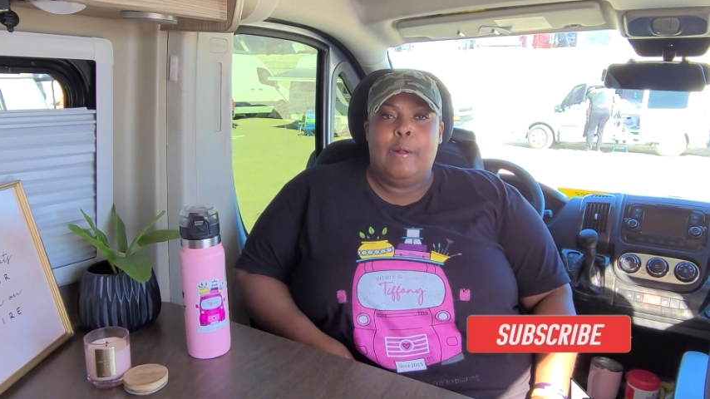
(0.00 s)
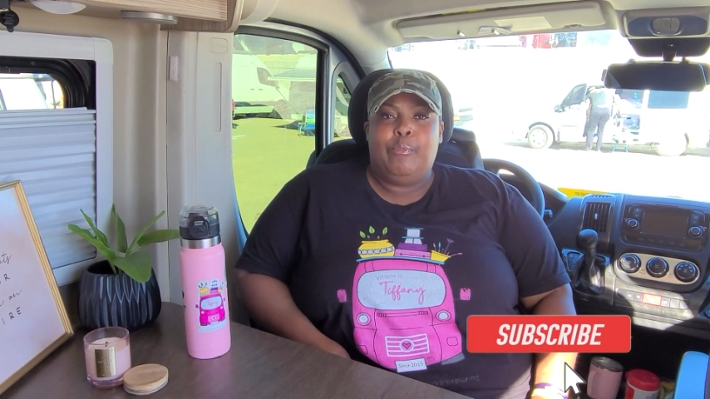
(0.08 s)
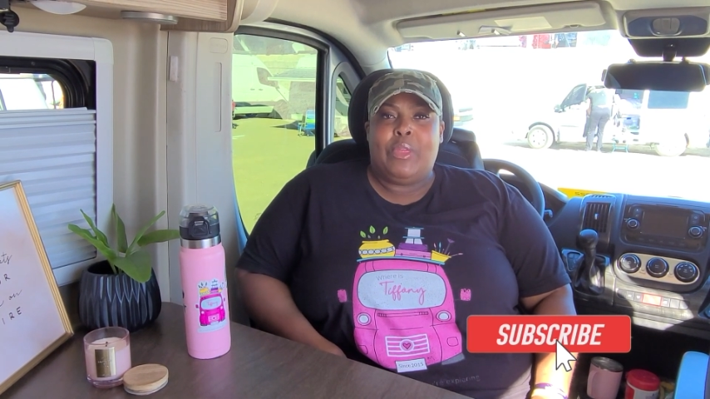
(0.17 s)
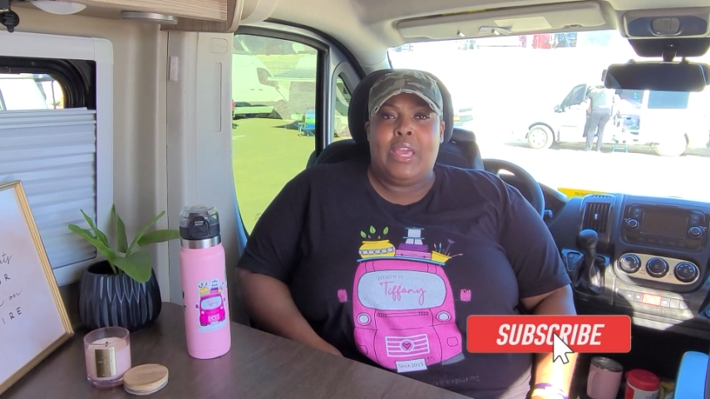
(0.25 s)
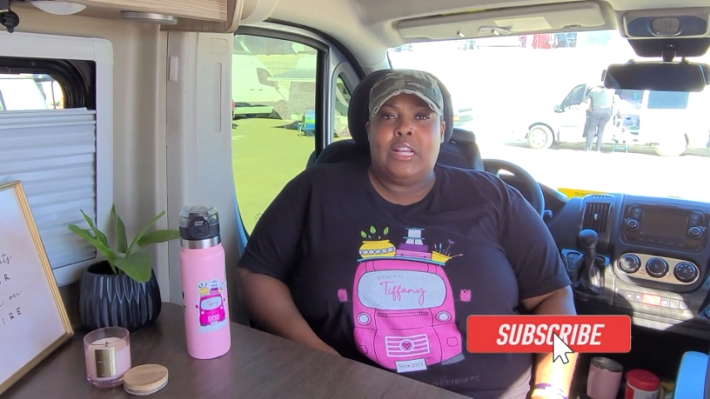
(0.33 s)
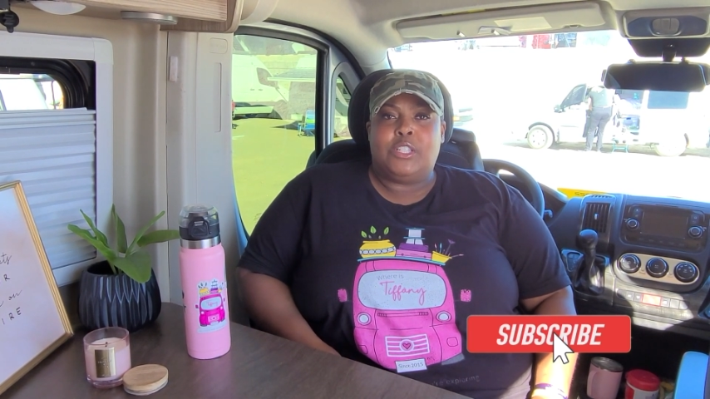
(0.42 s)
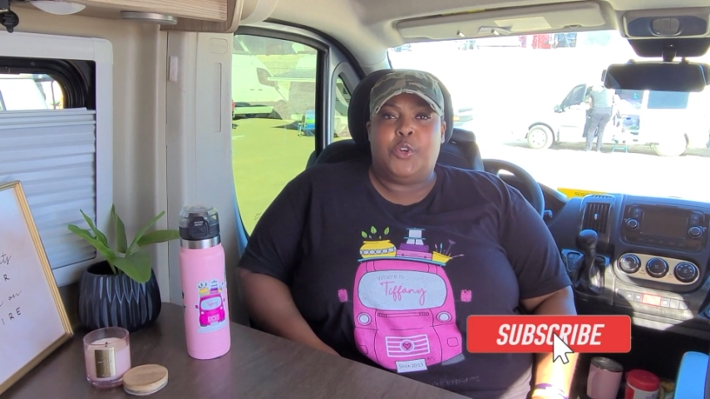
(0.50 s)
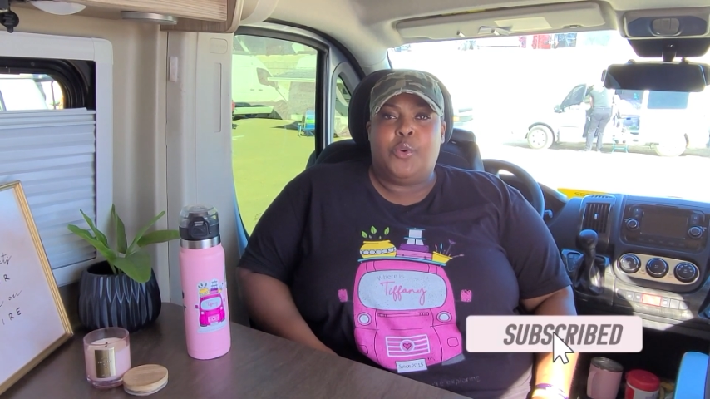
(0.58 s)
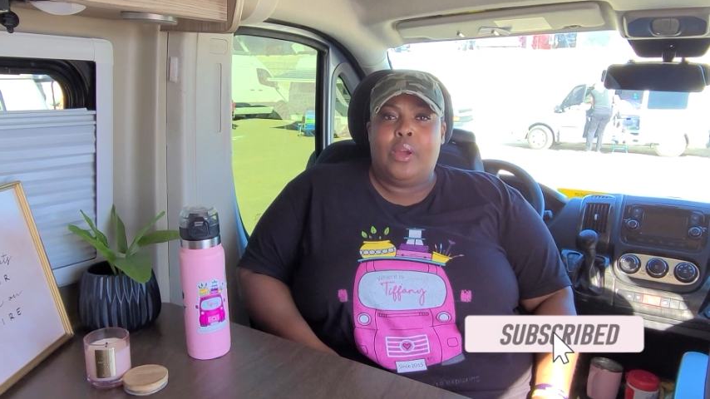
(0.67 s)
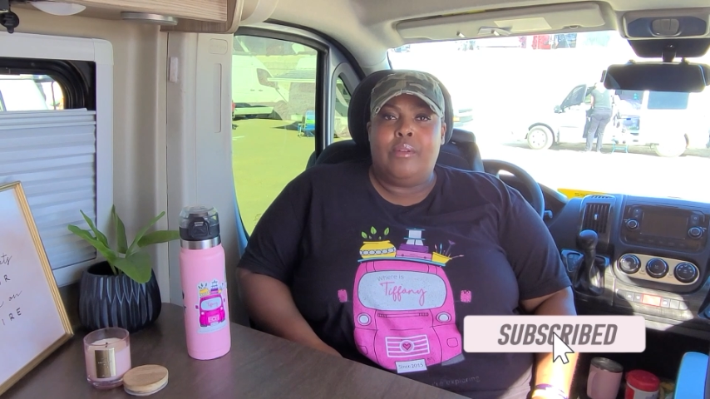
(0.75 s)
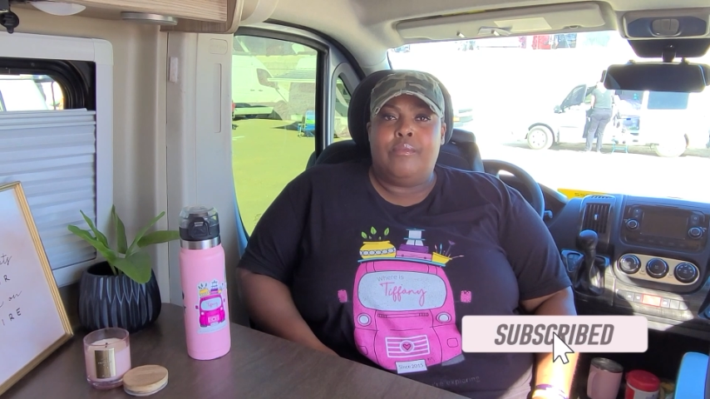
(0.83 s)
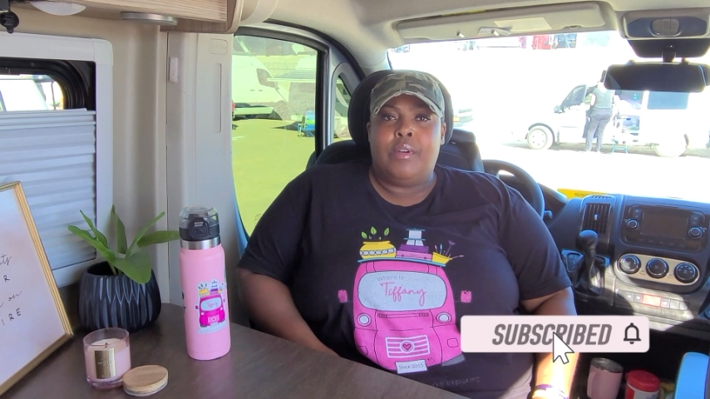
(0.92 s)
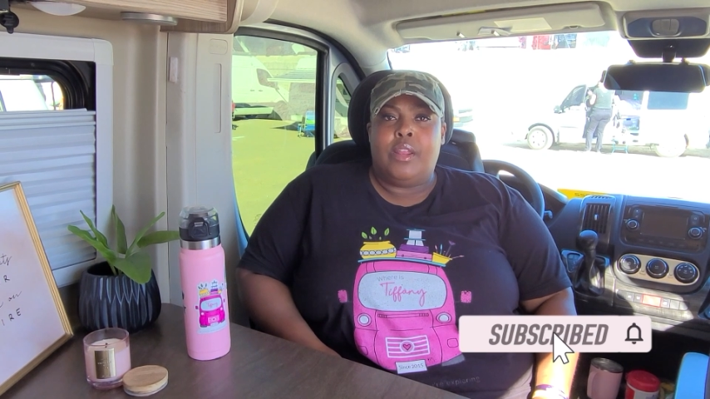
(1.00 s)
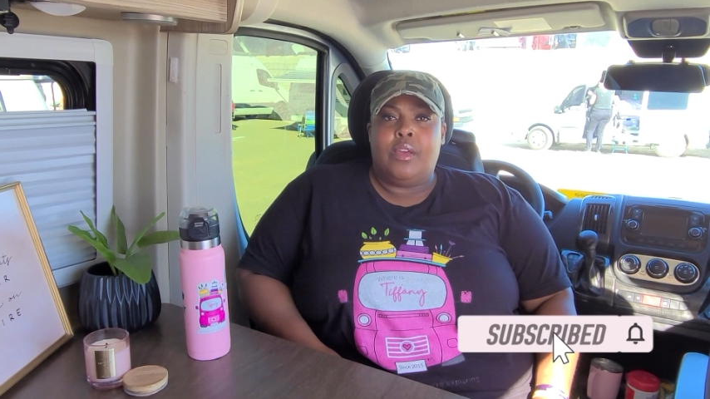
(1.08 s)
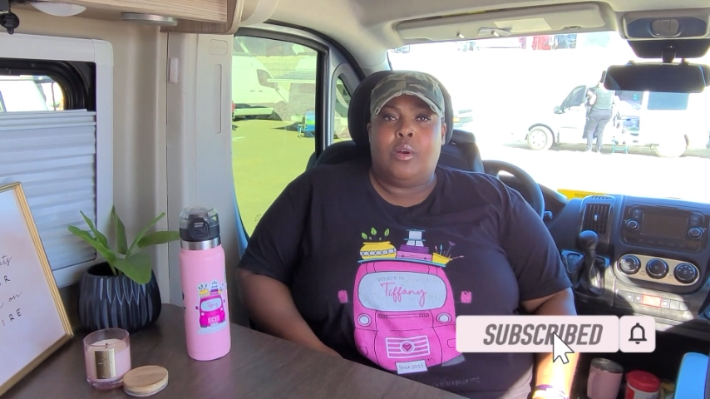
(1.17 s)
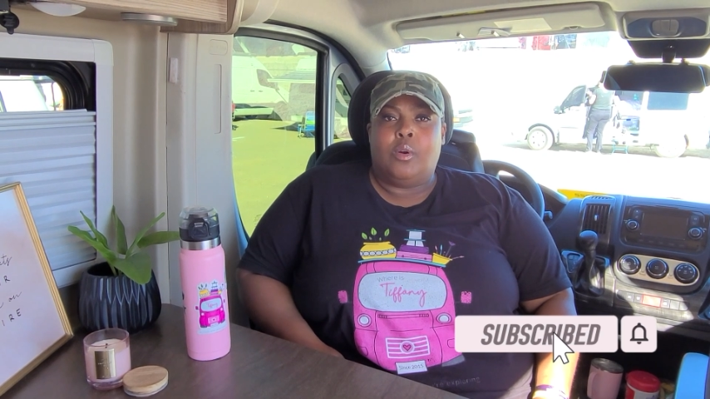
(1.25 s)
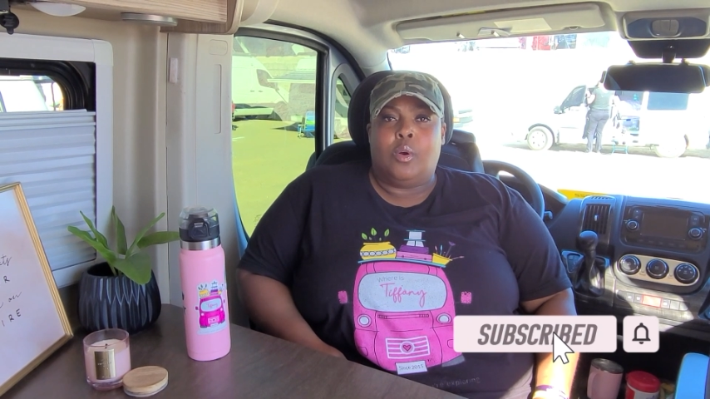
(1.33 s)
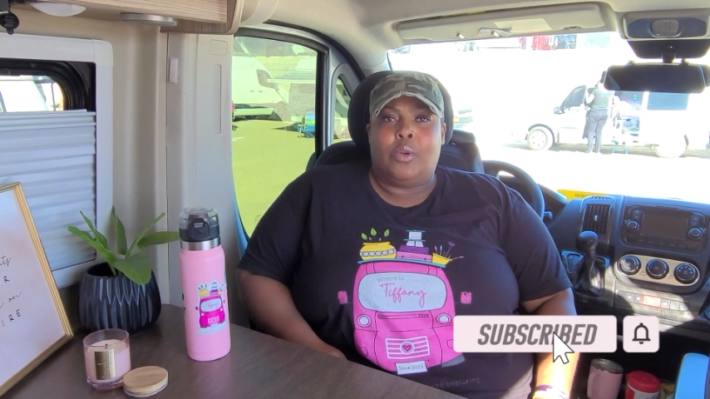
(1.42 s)
He has a great
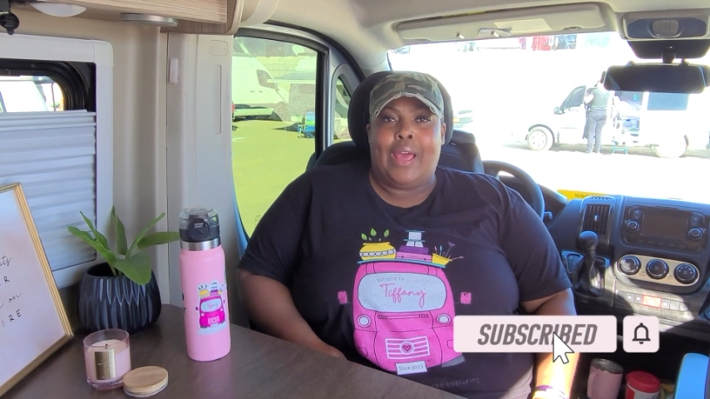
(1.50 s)
video on